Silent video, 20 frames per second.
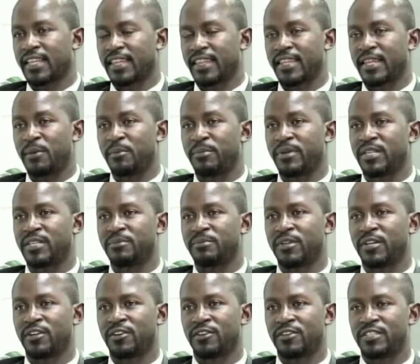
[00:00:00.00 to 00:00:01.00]
the
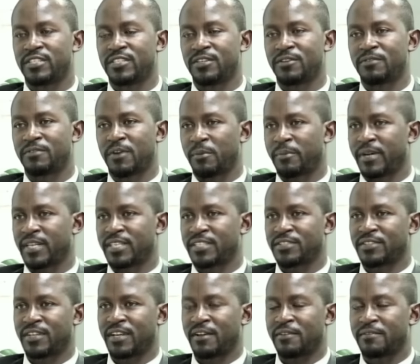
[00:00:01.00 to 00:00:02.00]
epidemiology of
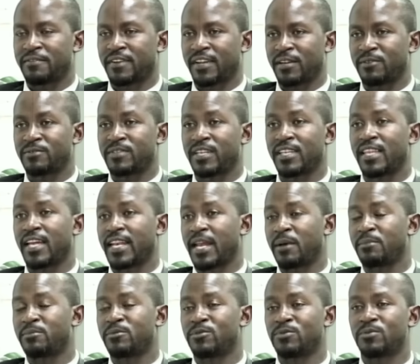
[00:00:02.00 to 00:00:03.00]
hypertension in Africa, you said that
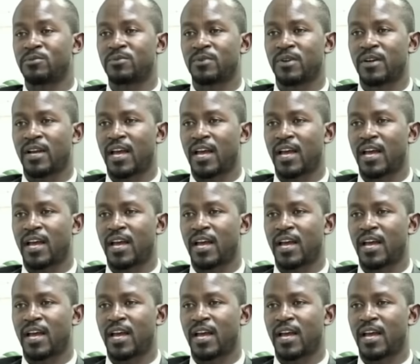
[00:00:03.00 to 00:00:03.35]
up to